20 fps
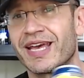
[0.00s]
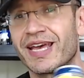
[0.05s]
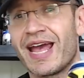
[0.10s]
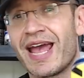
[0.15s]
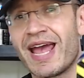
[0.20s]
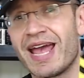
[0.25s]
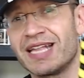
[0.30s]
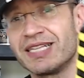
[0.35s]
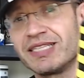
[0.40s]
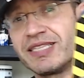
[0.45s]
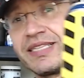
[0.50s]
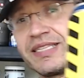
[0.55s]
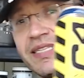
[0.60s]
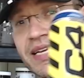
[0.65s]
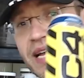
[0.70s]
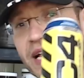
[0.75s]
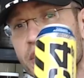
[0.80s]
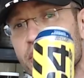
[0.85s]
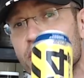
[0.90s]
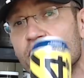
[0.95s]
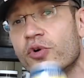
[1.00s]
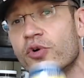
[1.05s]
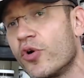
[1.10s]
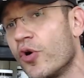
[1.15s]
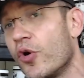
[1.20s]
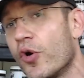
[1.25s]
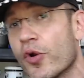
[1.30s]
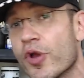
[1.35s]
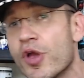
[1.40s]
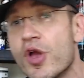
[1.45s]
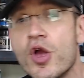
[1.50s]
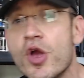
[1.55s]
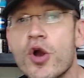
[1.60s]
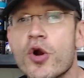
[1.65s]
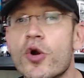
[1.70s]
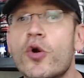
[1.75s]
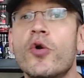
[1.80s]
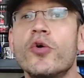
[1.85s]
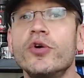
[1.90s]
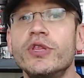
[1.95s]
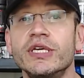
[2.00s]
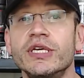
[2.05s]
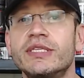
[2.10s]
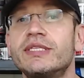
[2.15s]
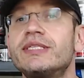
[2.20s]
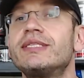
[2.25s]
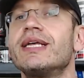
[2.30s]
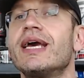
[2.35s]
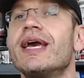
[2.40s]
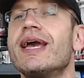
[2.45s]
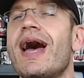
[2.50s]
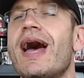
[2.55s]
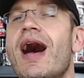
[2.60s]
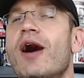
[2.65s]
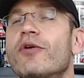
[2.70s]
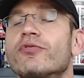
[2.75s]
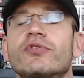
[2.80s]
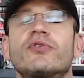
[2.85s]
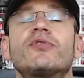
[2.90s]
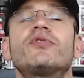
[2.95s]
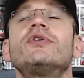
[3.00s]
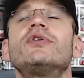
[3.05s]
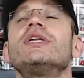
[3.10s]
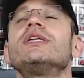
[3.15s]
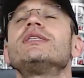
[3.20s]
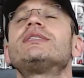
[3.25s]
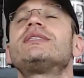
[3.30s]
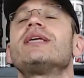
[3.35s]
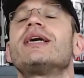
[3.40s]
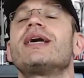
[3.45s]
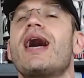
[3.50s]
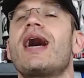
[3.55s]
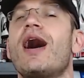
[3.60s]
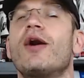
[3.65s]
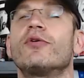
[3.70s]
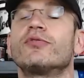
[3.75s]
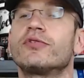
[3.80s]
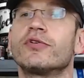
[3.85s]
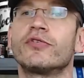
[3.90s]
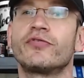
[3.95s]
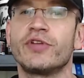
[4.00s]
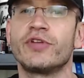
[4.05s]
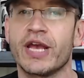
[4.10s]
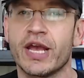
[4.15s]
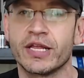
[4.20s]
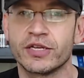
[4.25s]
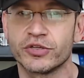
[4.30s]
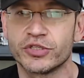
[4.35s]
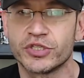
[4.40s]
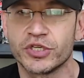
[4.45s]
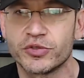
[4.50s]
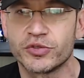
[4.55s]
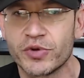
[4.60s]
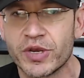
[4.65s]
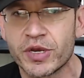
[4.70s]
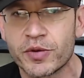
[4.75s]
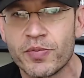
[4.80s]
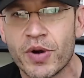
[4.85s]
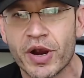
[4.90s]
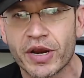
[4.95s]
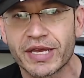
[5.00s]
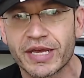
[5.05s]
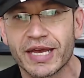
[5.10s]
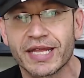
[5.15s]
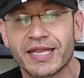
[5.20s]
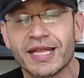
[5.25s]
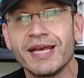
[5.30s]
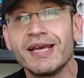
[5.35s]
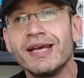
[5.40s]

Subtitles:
and Cellucor couldn't stay out of the energy drink market.